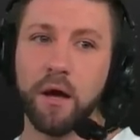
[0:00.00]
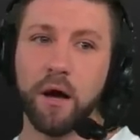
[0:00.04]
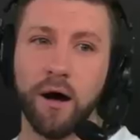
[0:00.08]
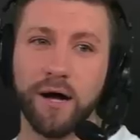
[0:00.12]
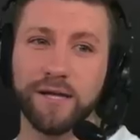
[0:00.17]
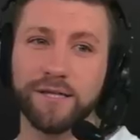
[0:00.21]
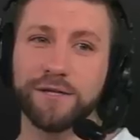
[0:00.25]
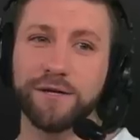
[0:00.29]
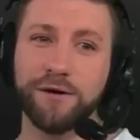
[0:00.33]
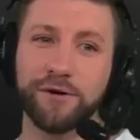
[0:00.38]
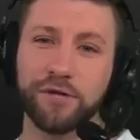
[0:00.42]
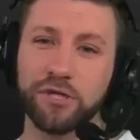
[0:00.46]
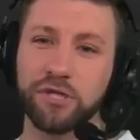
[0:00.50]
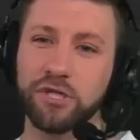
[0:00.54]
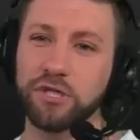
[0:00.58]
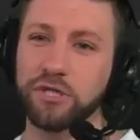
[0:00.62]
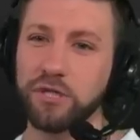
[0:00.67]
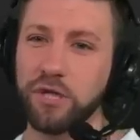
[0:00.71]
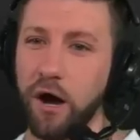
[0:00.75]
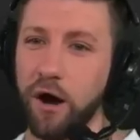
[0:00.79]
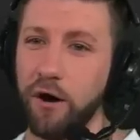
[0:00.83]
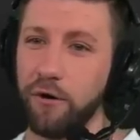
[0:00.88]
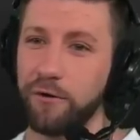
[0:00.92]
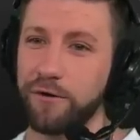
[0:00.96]
Let's go to
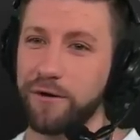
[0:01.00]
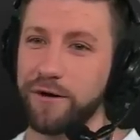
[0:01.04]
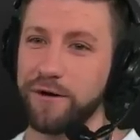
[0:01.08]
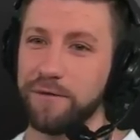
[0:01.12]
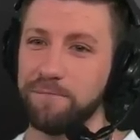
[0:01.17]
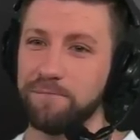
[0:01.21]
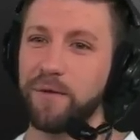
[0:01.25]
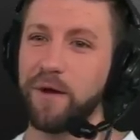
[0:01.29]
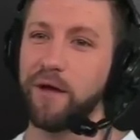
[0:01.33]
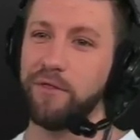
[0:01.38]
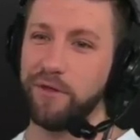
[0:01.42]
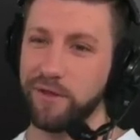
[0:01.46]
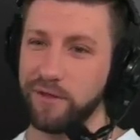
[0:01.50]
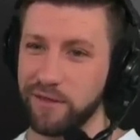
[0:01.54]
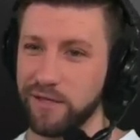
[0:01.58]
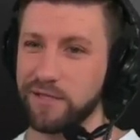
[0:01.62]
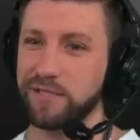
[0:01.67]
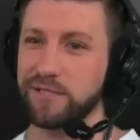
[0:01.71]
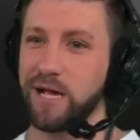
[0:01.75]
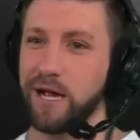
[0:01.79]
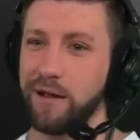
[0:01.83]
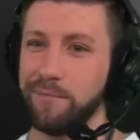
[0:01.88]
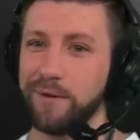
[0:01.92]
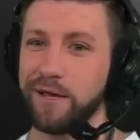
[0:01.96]
Stoke. I think
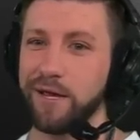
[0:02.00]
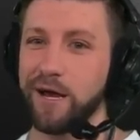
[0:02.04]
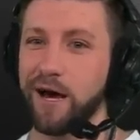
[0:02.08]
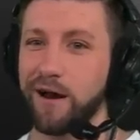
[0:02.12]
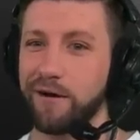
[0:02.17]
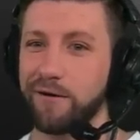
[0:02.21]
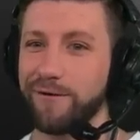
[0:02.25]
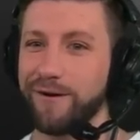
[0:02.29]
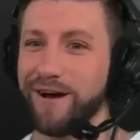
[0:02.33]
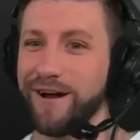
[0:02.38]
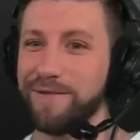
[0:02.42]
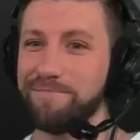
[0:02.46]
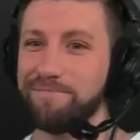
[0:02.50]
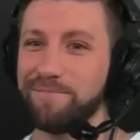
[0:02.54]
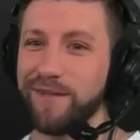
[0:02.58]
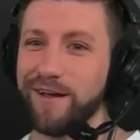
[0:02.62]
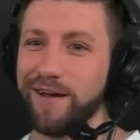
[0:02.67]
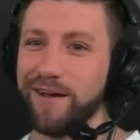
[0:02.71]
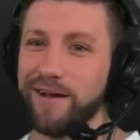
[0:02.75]
this time he got it right.